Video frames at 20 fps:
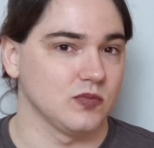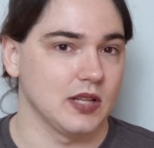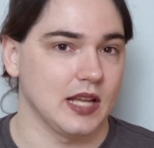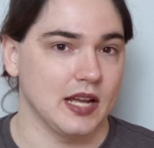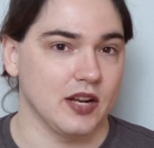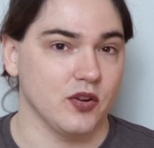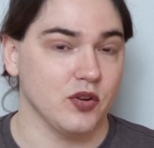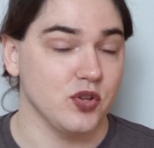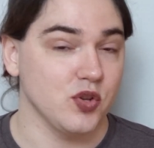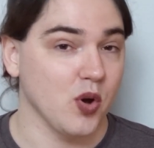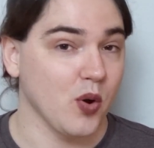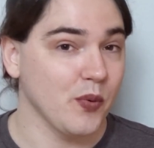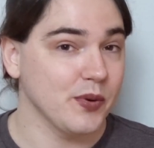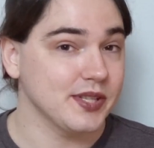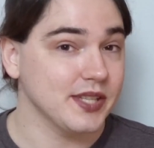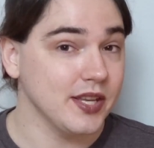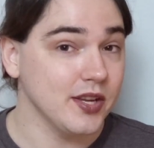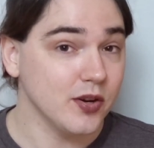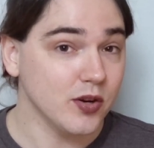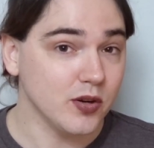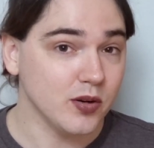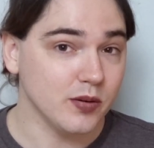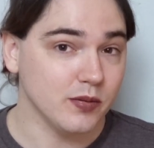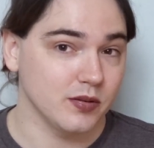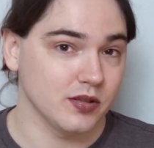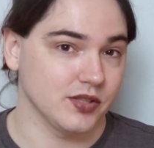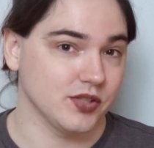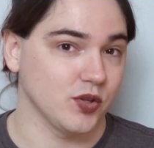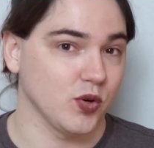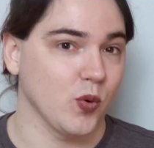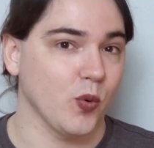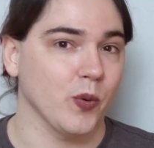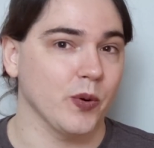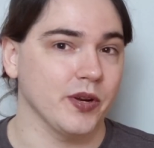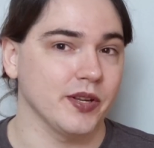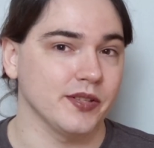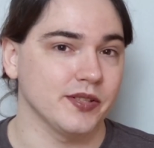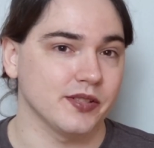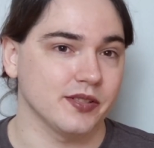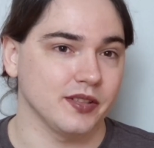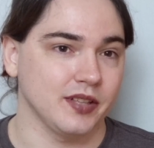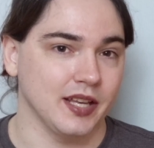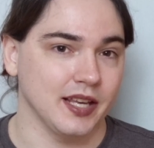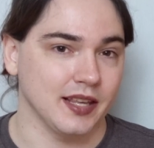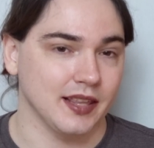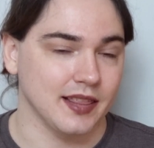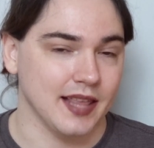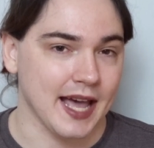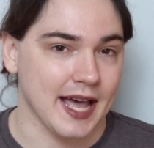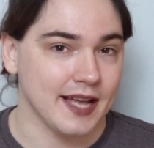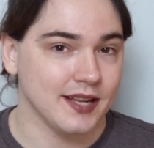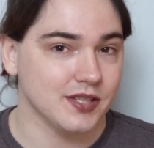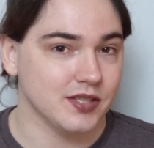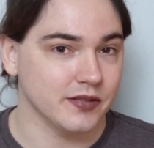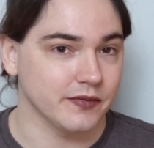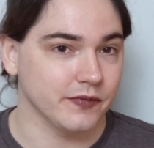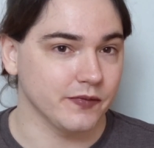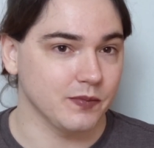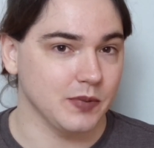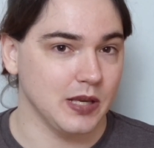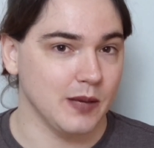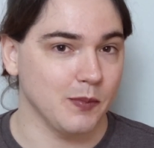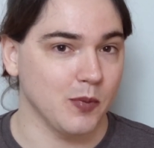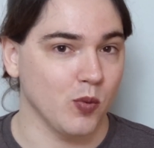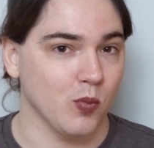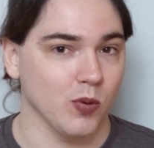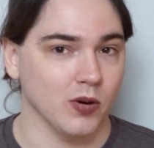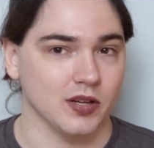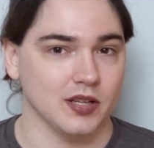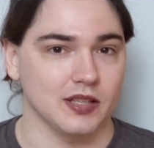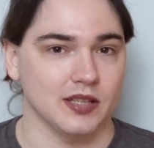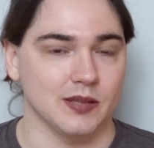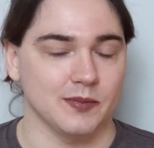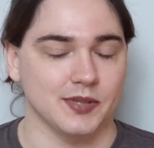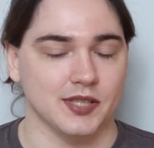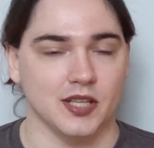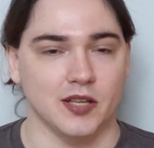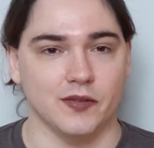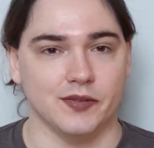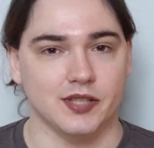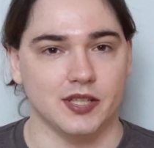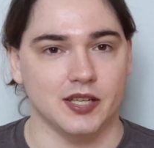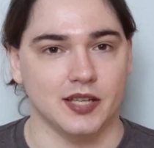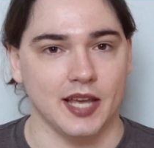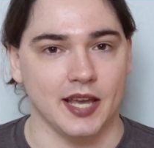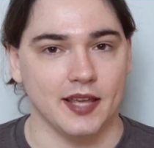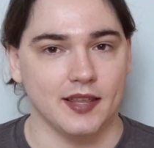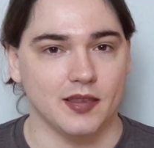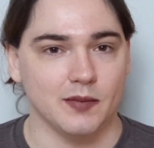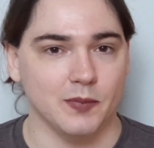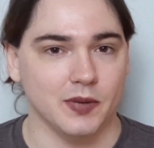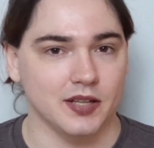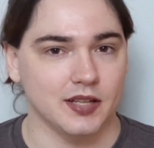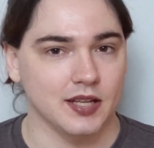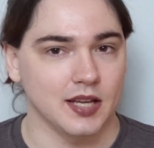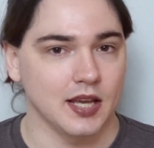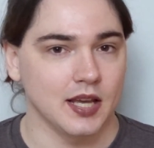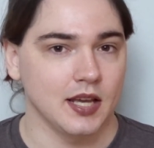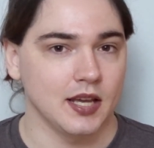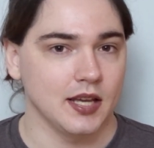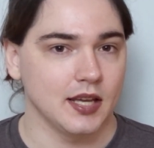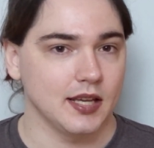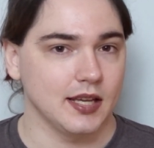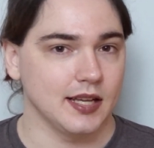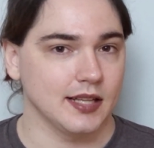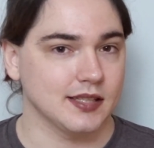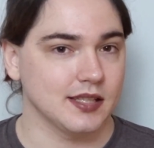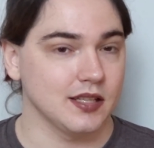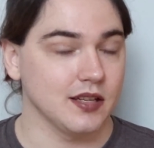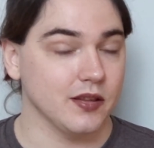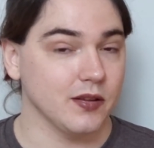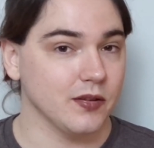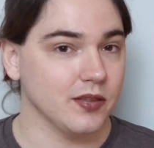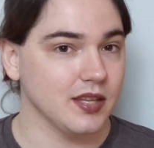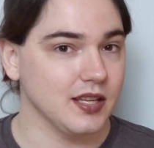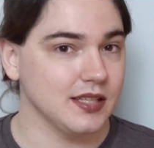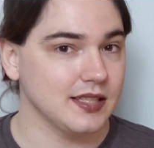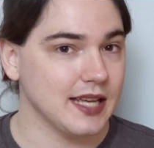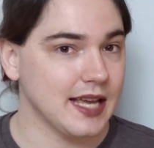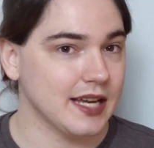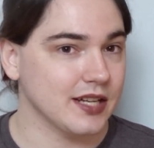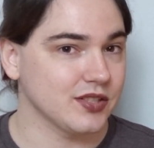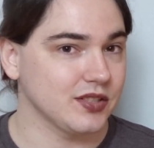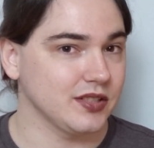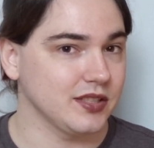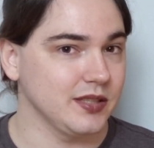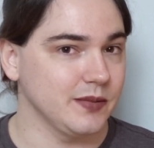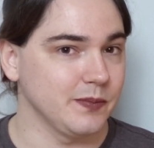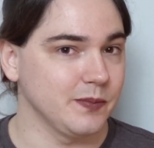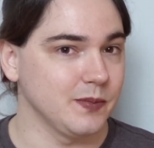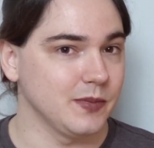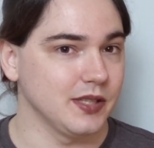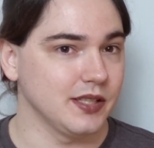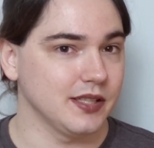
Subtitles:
I don't know, you always hear stories like that of people working themselves to death, but it's another thing to actually